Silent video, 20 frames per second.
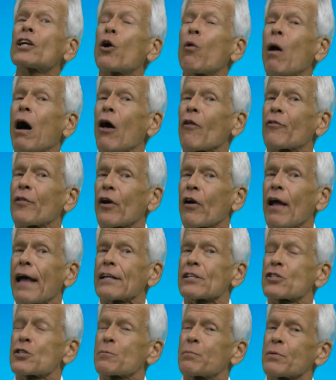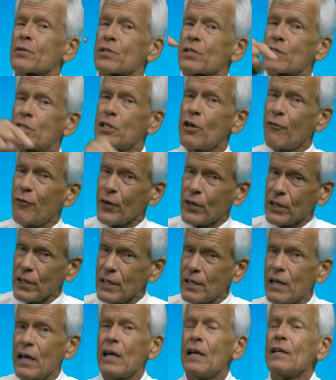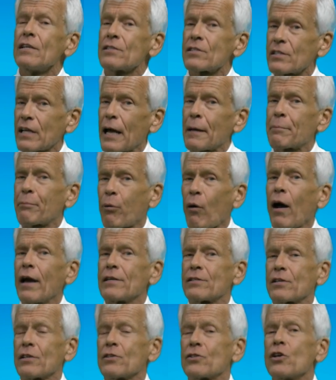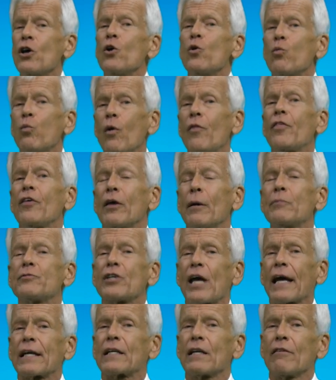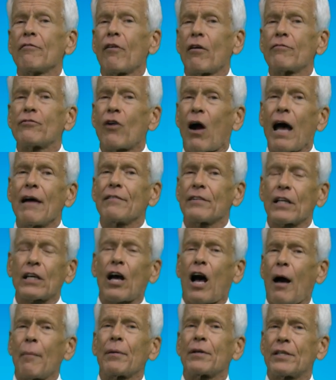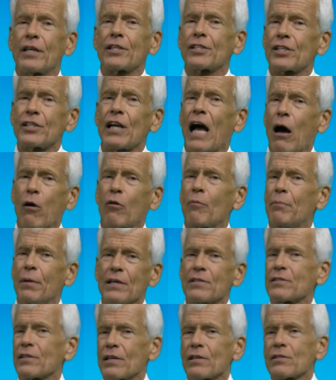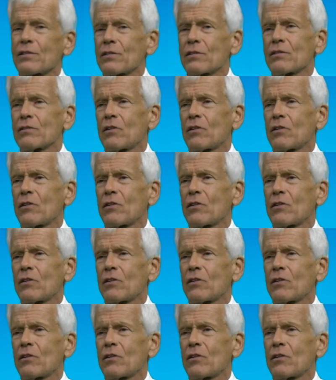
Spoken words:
out there and specifically set prices with the objective of driving the competition out of business,